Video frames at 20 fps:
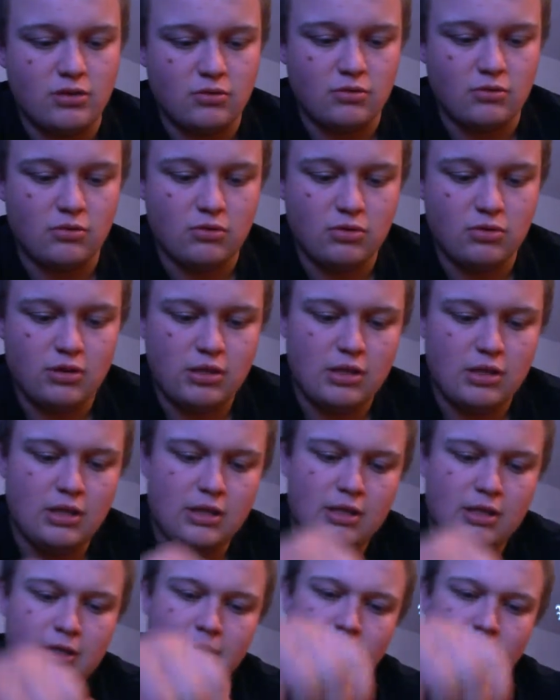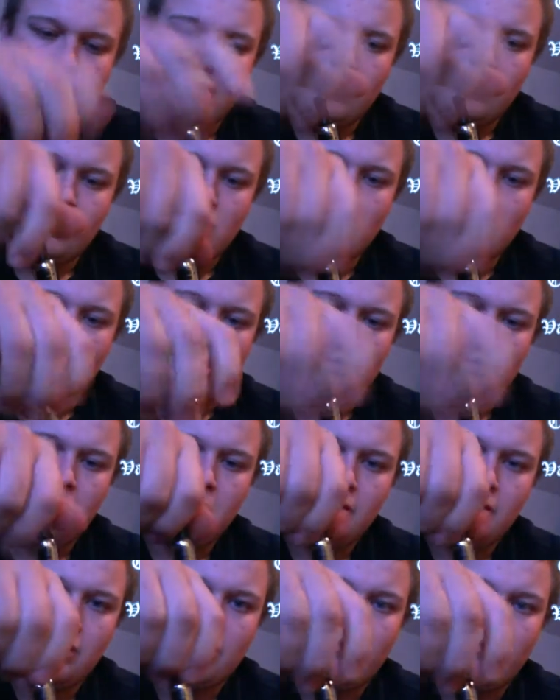So the
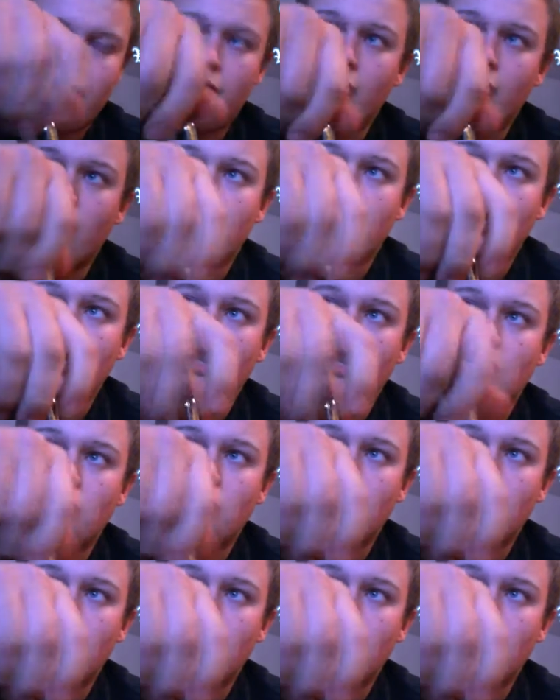top is fully